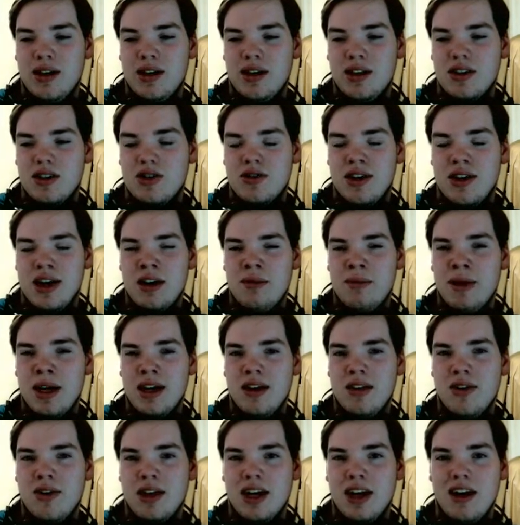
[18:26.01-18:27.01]
It's trying to make it
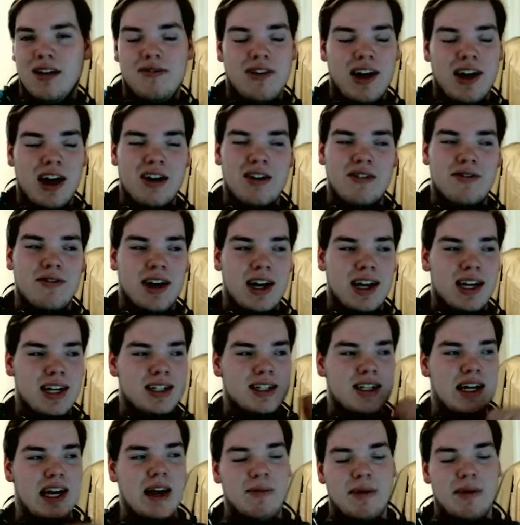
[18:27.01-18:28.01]
look like a firefighting
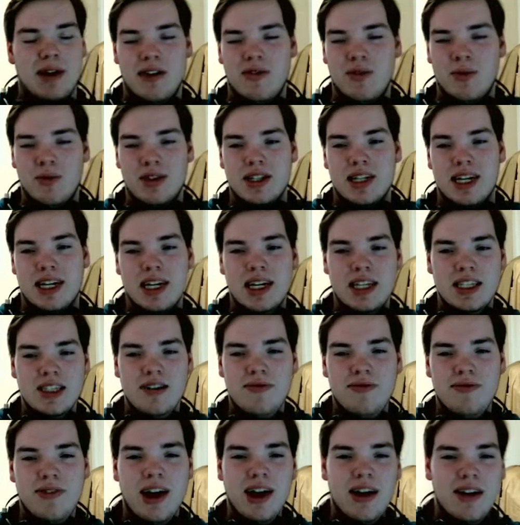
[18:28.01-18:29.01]
type, and everyone's like, it's a
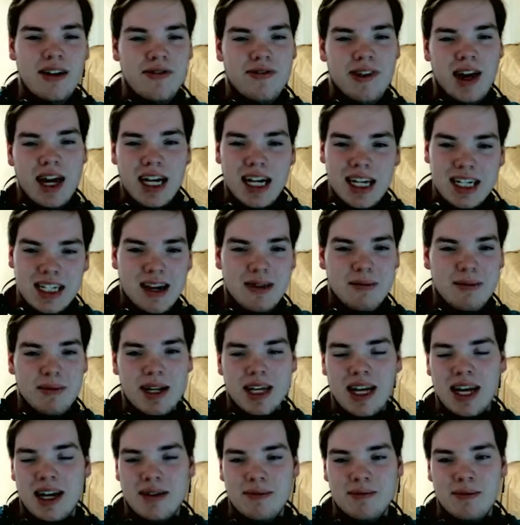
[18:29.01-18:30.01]
firefighting type
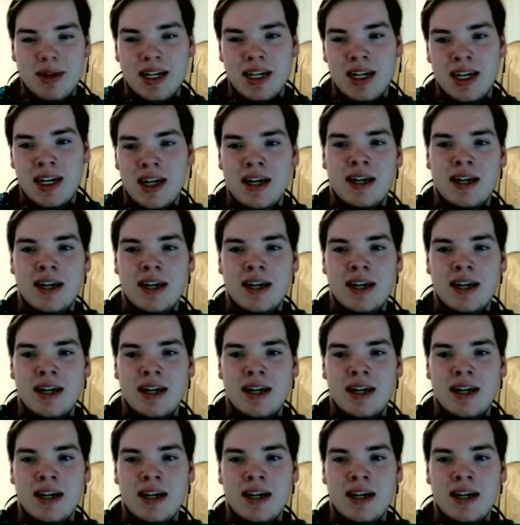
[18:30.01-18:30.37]
again. But,